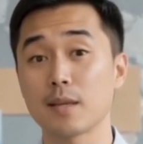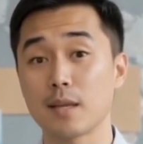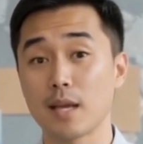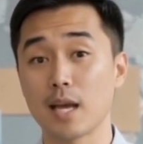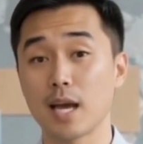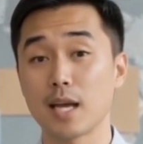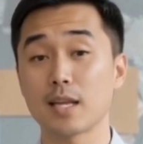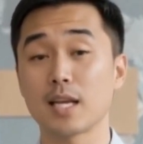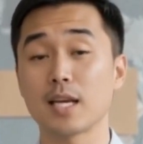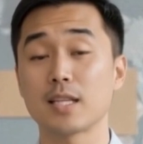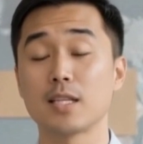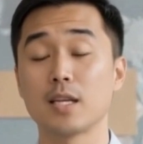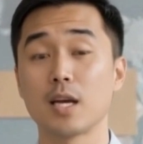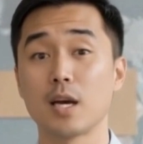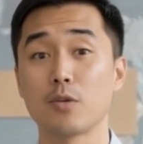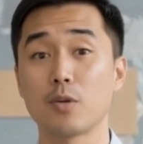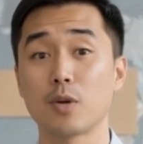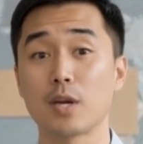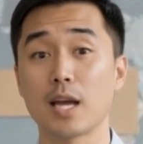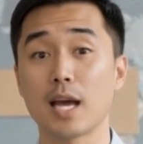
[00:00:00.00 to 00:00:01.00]
And let's
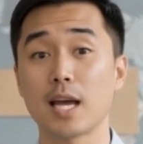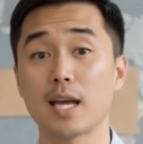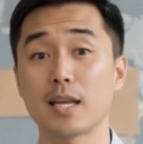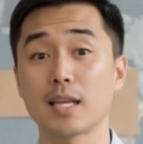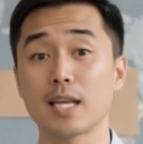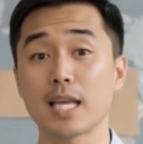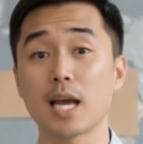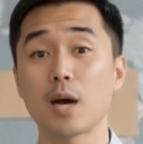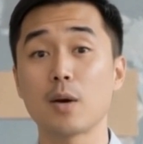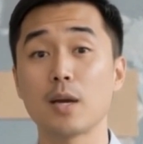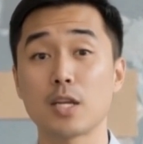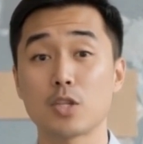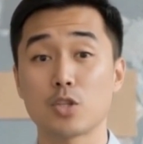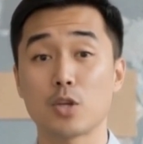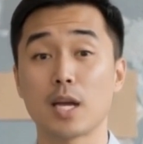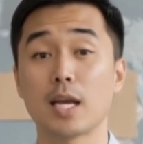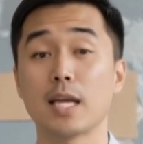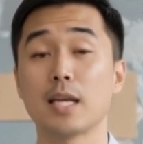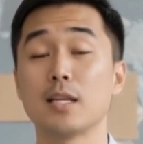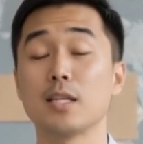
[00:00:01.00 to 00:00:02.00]
not forget carry
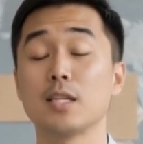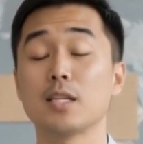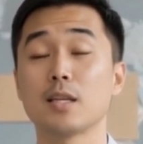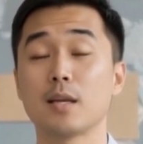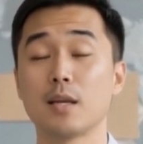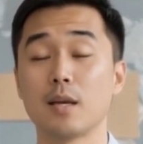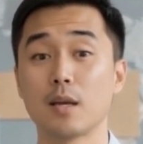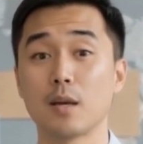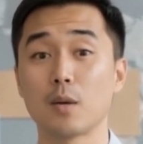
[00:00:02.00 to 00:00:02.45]
trades,